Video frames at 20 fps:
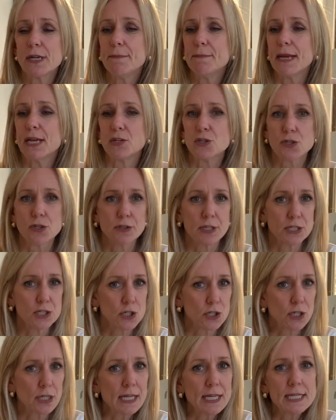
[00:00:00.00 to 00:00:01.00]
make sure that
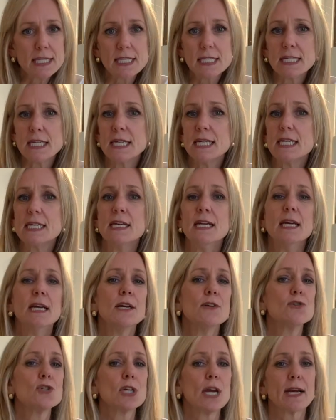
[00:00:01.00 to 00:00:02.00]
you're listed,
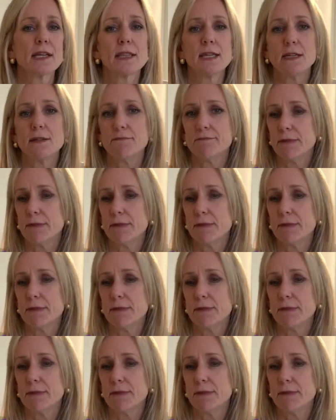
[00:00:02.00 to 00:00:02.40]
check that